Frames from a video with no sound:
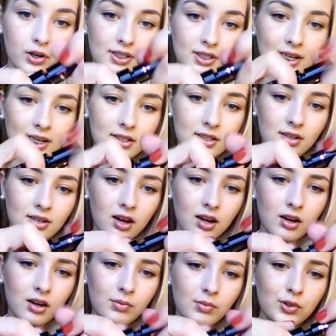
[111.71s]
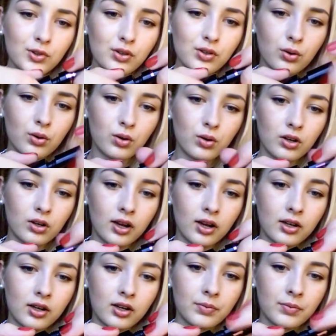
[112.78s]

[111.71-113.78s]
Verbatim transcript: daytime look, or like